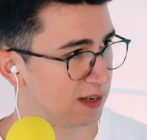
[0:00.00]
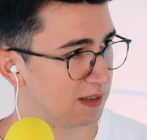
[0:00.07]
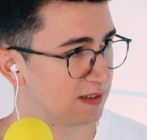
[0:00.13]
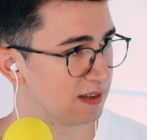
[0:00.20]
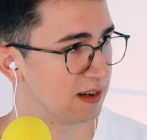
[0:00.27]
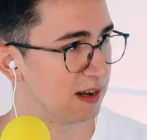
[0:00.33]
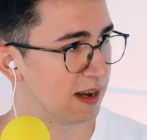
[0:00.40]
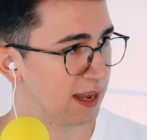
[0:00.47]

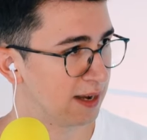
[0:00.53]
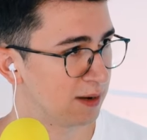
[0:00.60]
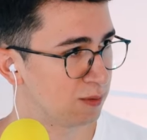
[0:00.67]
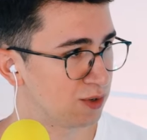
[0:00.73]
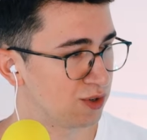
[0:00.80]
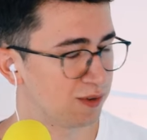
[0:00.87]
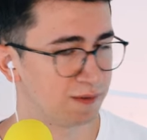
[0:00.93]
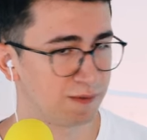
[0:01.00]
It's a
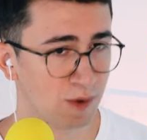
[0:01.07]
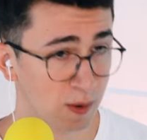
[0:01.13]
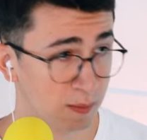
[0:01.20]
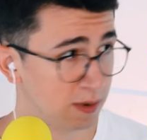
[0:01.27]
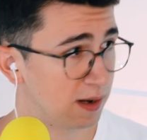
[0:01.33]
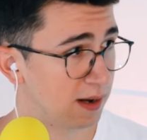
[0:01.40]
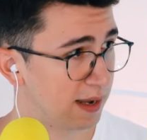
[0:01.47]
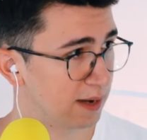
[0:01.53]
language, a
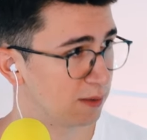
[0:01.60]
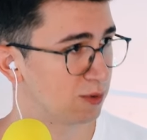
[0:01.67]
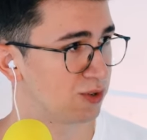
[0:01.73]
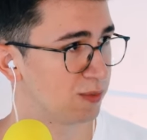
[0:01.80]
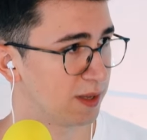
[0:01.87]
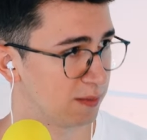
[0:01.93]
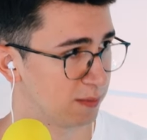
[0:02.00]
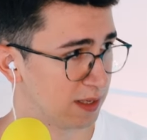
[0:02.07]
formal
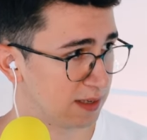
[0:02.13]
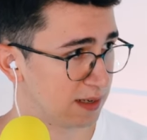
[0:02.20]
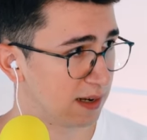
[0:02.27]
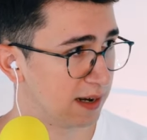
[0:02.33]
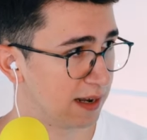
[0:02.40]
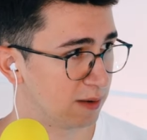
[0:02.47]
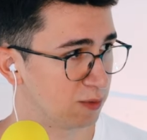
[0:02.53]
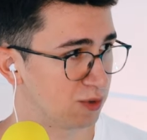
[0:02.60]
language, a
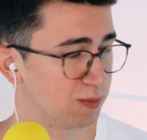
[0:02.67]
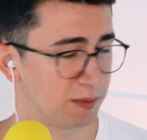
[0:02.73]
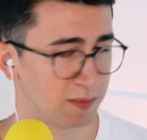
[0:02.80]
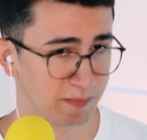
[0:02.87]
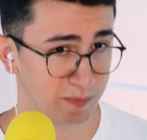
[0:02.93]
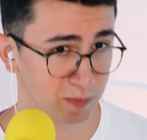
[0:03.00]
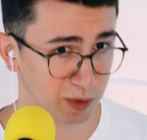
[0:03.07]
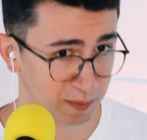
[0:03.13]
mathematical language
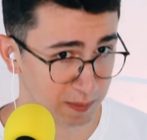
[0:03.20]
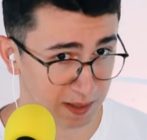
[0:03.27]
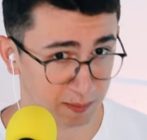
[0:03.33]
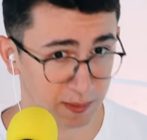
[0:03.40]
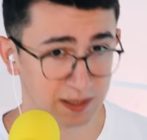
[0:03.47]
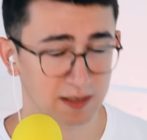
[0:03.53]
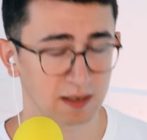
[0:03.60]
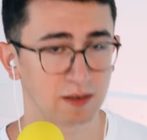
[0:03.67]
with
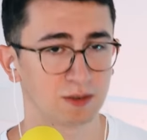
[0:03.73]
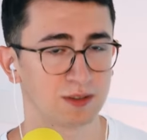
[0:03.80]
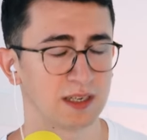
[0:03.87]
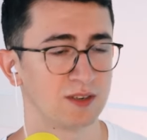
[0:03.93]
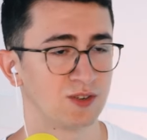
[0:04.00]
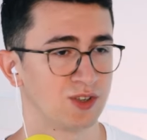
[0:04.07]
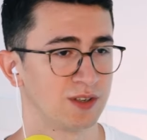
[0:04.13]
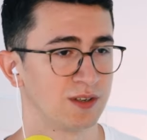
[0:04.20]
mathematical
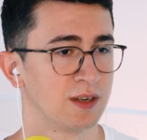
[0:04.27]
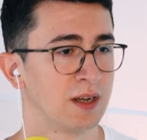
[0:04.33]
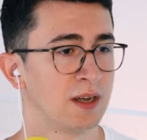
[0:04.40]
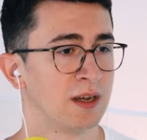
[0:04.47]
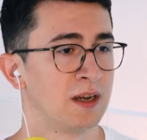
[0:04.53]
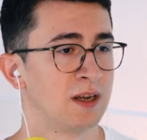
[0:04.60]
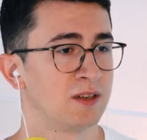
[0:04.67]
notation,